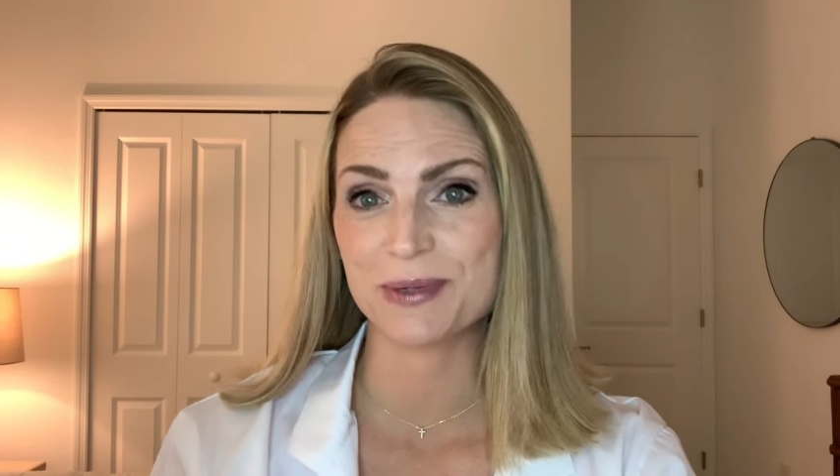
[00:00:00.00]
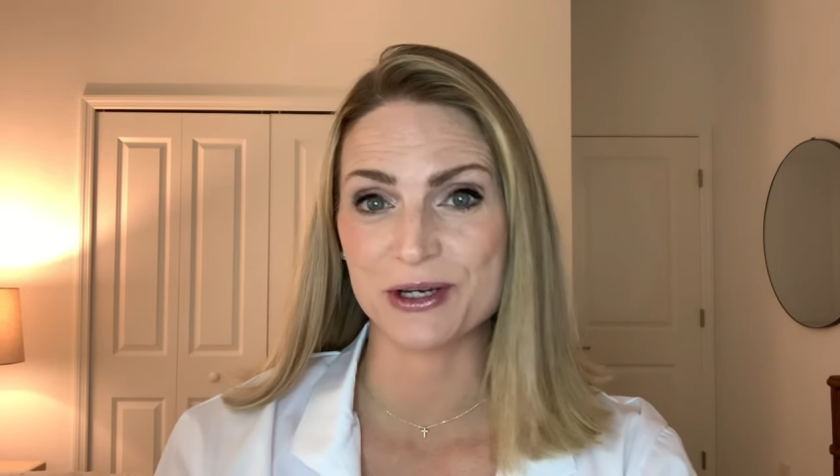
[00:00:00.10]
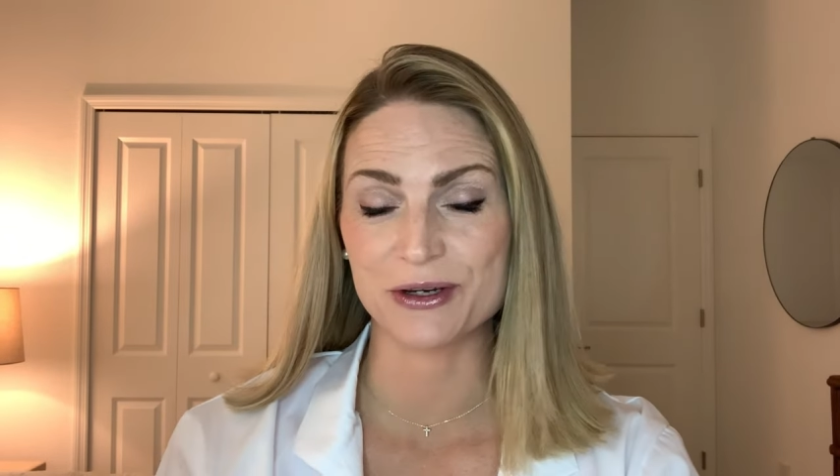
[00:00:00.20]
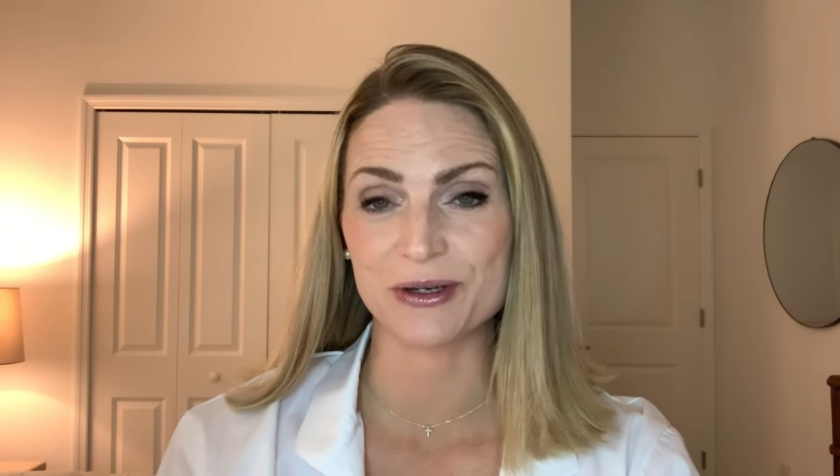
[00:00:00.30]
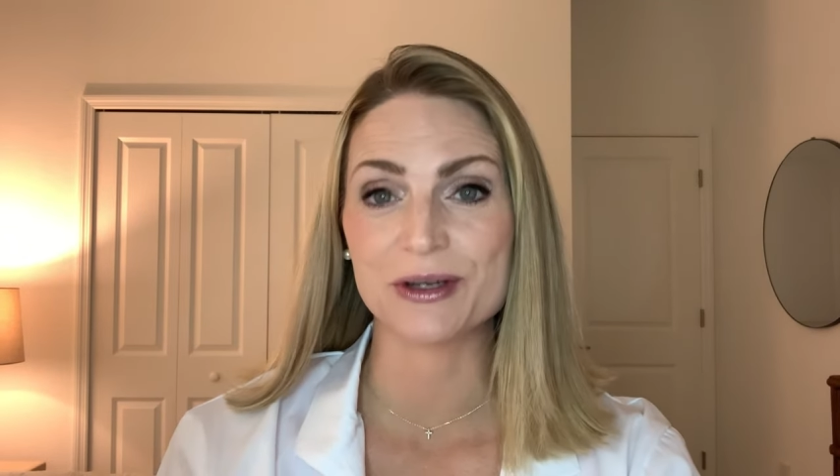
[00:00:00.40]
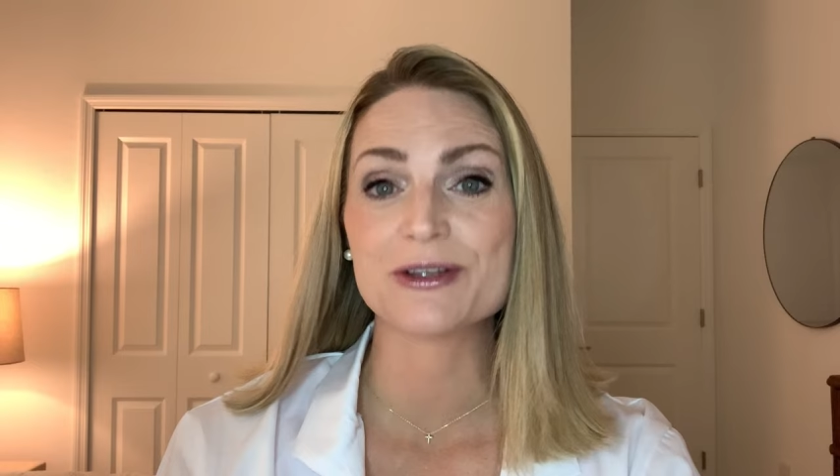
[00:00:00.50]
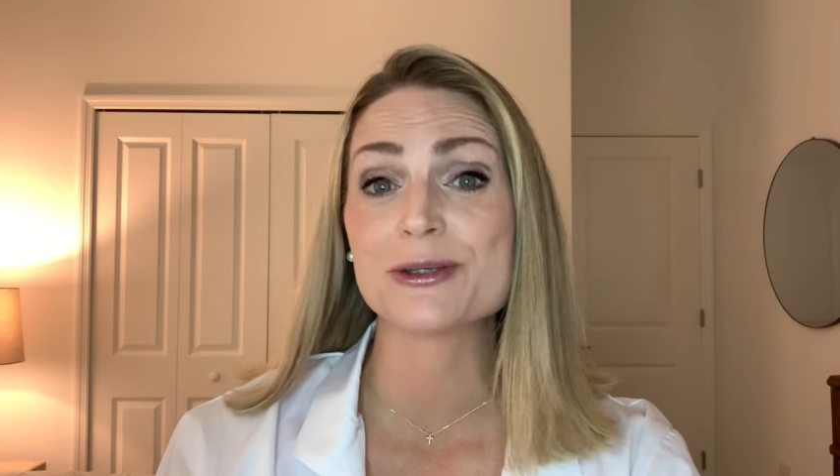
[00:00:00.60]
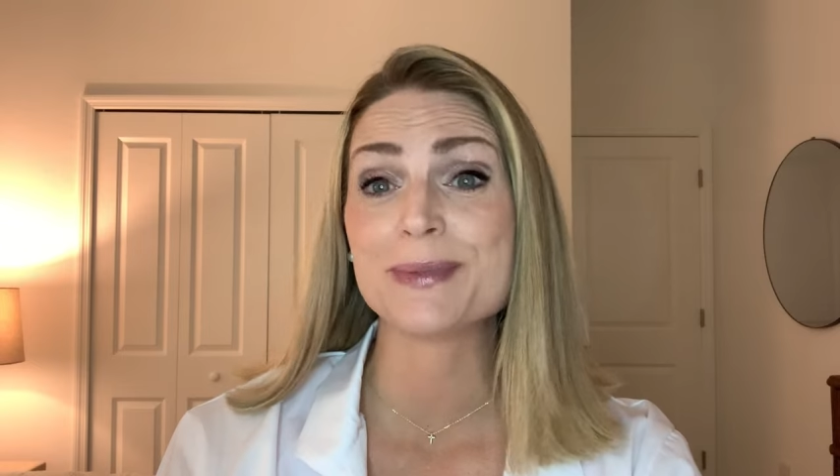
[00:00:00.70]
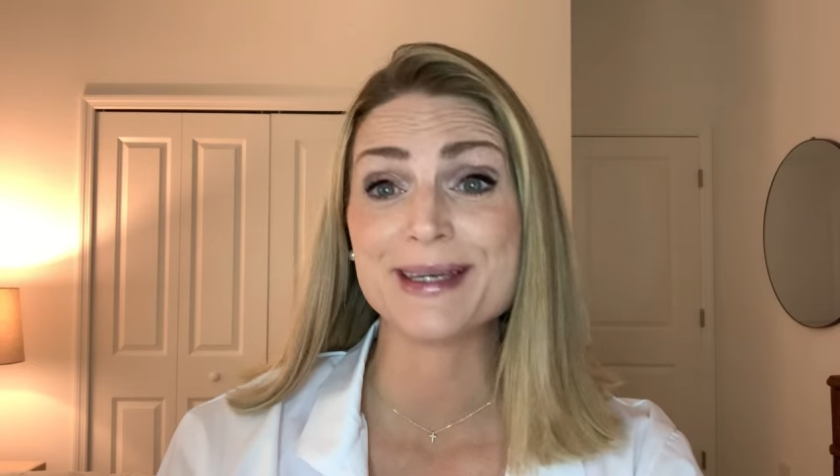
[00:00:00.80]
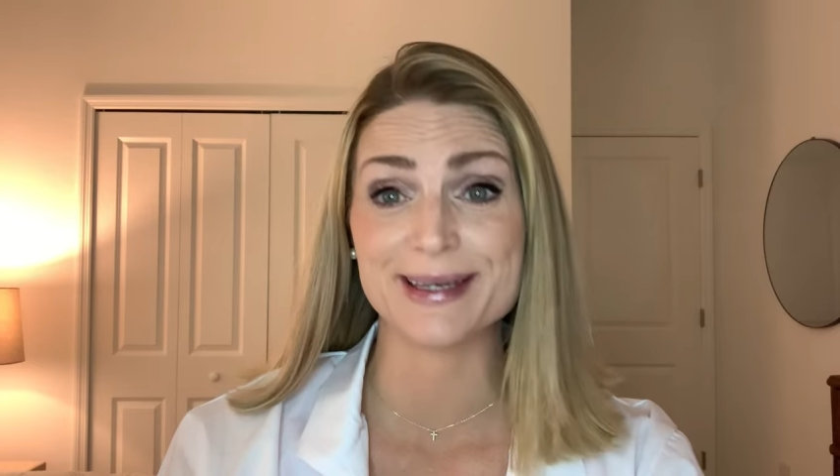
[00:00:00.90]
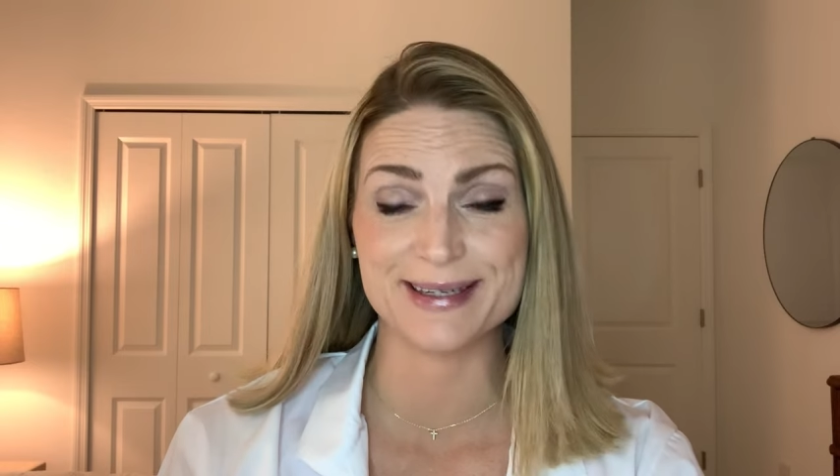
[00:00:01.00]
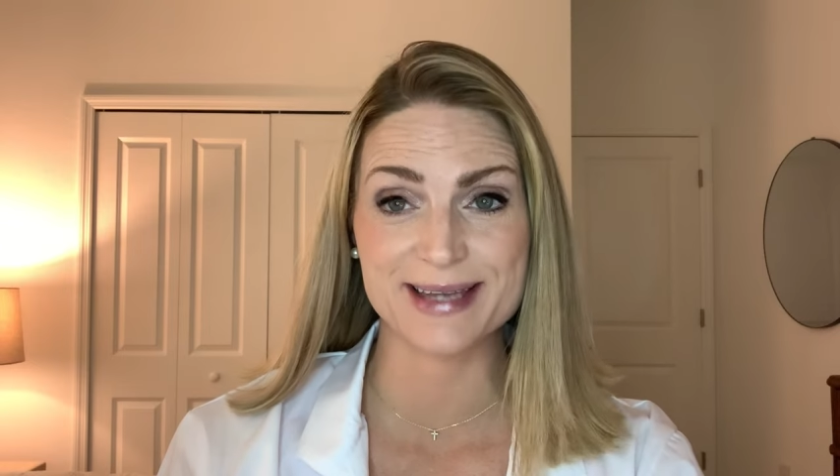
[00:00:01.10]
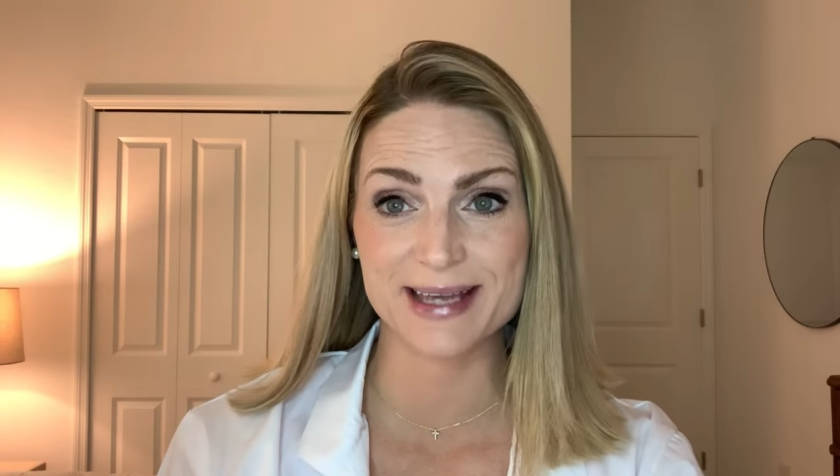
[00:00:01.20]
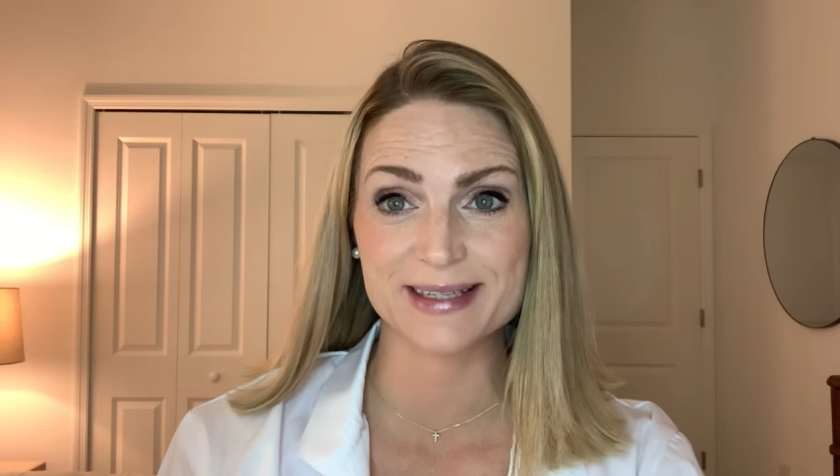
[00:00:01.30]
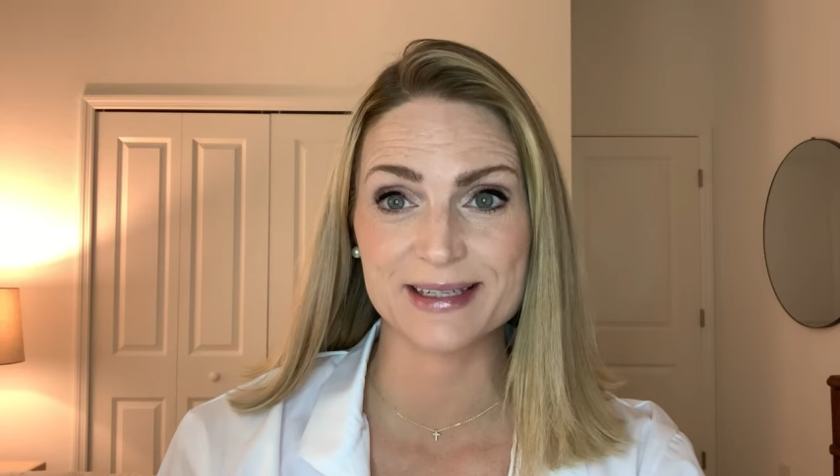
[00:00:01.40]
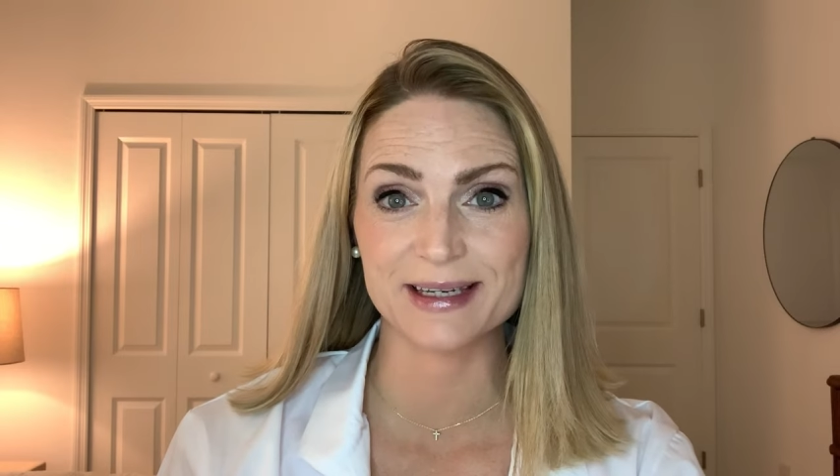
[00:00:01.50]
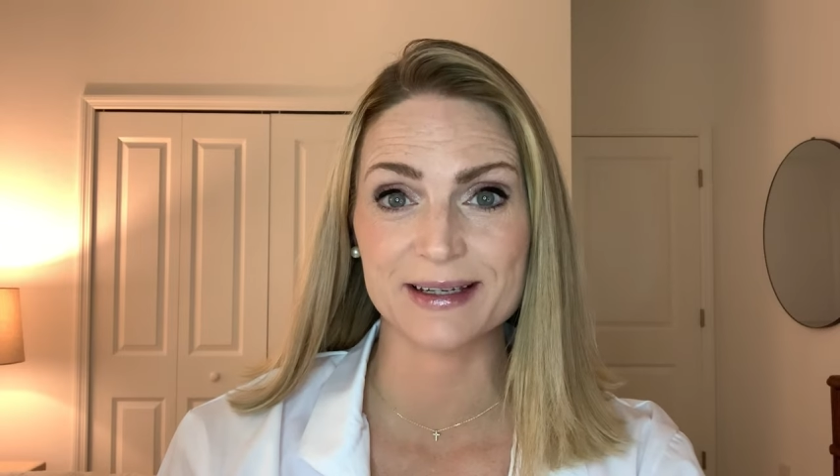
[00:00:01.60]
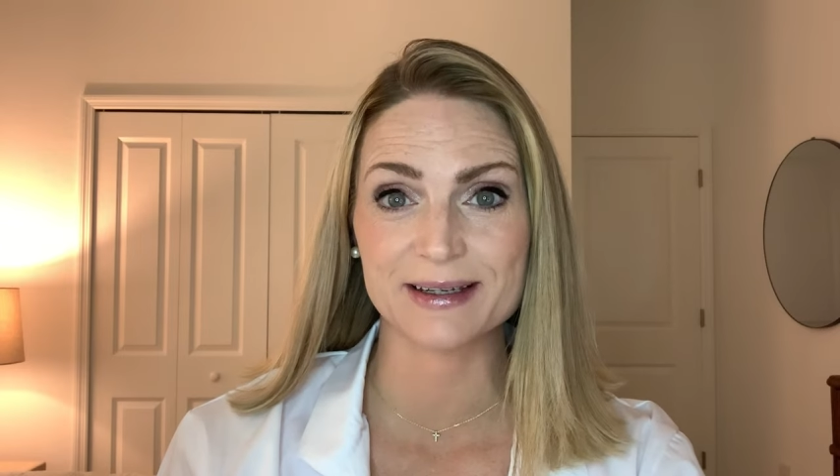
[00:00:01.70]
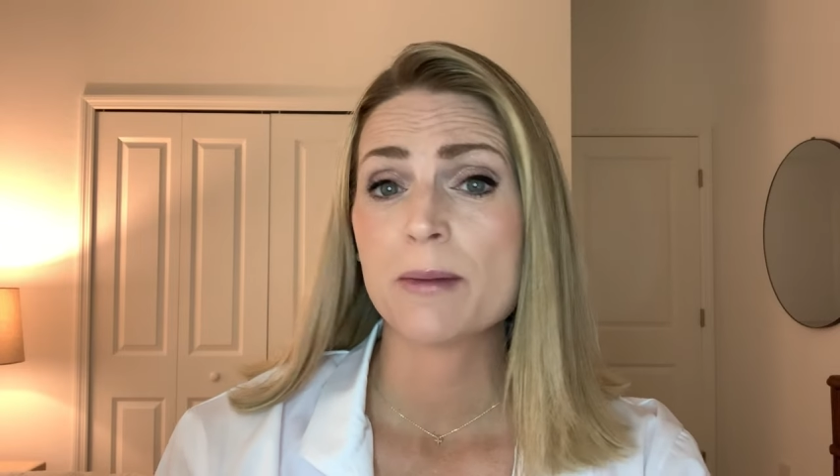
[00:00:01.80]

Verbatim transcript: period to begin testing.